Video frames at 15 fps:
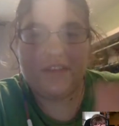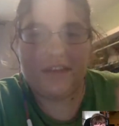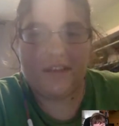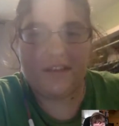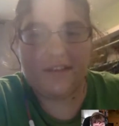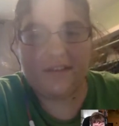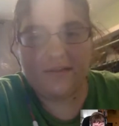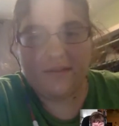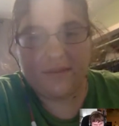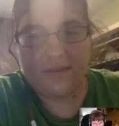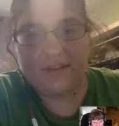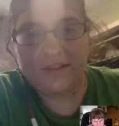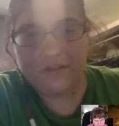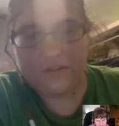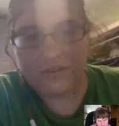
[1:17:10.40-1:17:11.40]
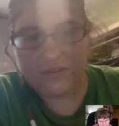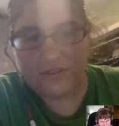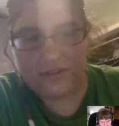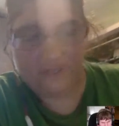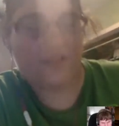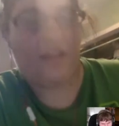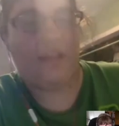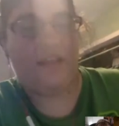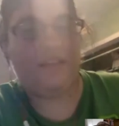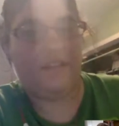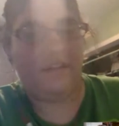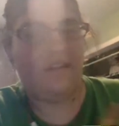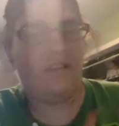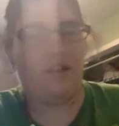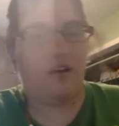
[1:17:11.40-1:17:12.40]
tell what you do to the lions,
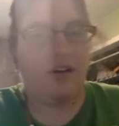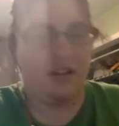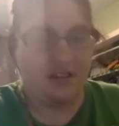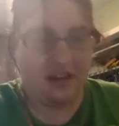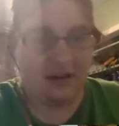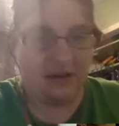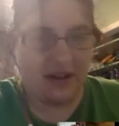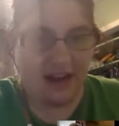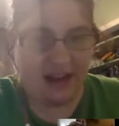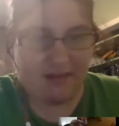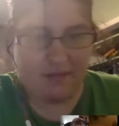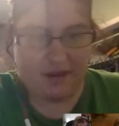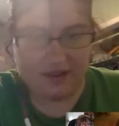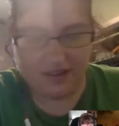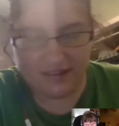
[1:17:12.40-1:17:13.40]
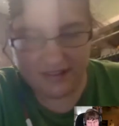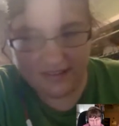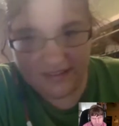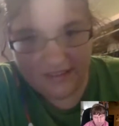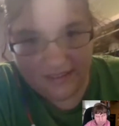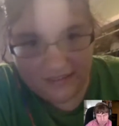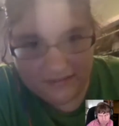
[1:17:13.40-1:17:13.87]
and then I'll say what happens.